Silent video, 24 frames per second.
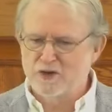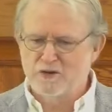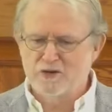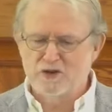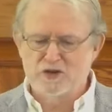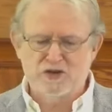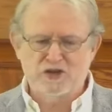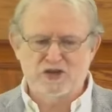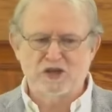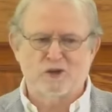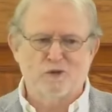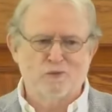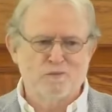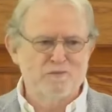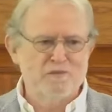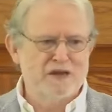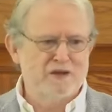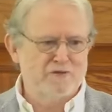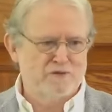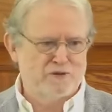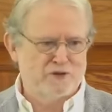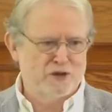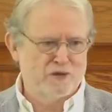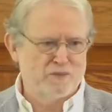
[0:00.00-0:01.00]
So they're still
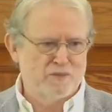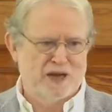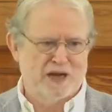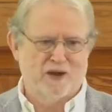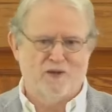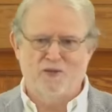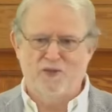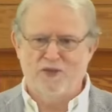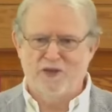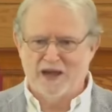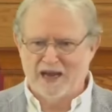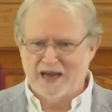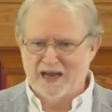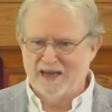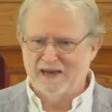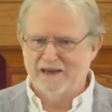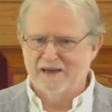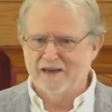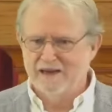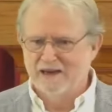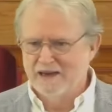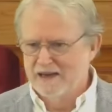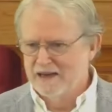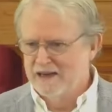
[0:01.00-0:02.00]
miffed about
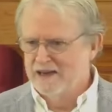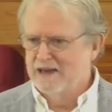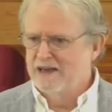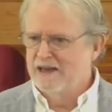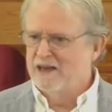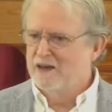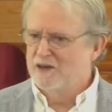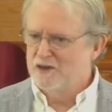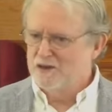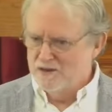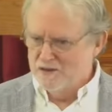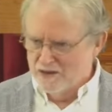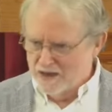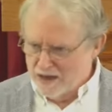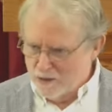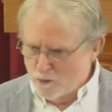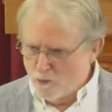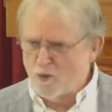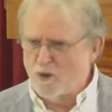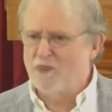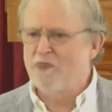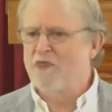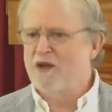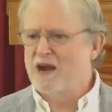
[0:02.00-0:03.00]
that
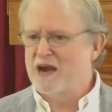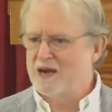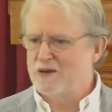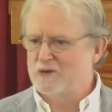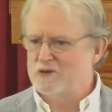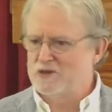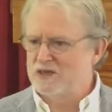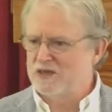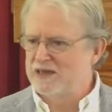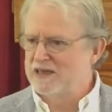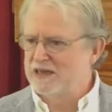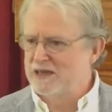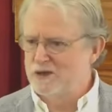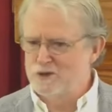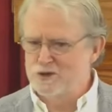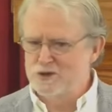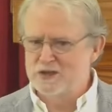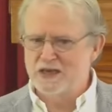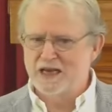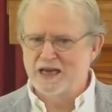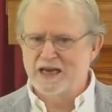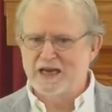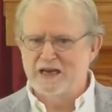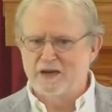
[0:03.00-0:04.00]
1,000
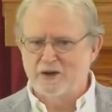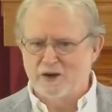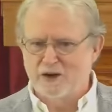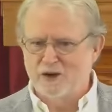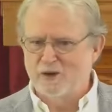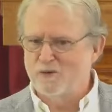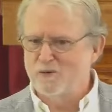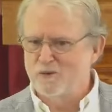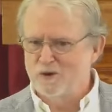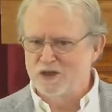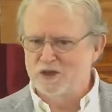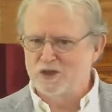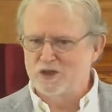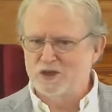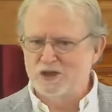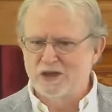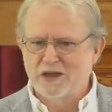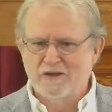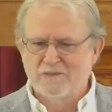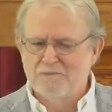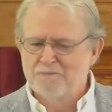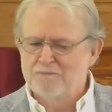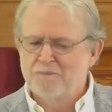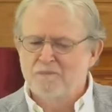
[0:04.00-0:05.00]
years later, which,